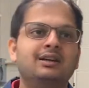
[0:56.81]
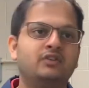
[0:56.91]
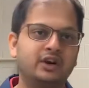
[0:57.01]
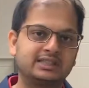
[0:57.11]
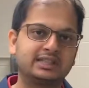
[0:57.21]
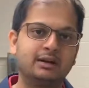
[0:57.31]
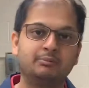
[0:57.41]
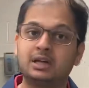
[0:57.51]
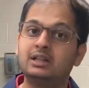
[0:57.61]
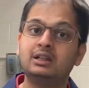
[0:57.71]
For
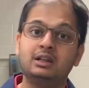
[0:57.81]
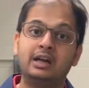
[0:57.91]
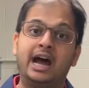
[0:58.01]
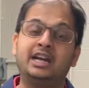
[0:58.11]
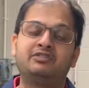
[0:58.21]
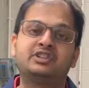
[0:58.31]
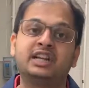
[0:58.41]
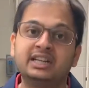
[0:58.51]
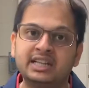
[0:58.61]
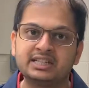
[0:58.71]
example, artificial
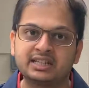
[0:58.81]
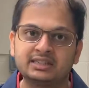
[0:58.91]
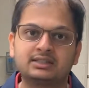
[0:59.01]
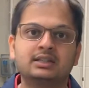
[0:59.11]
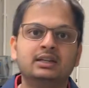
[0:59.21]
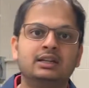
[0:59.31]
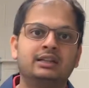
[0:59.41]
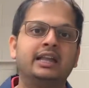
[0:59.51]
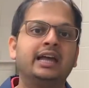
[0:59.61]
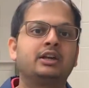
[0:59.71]
intelligence,
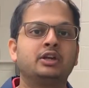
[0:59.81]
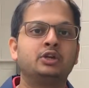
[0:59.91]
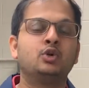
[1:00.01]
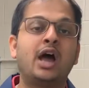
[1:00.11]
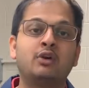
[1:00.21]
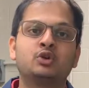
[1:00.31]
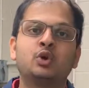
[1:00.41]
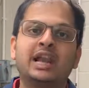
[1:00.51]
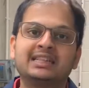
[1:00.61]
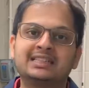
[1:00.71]
like you have
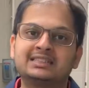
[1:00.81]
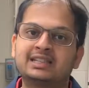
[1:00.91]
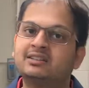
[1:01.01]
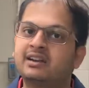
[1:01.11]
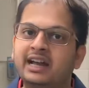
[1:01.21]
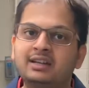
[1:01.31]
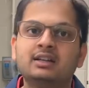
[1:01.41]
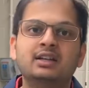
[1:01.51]
Google Assistant, right?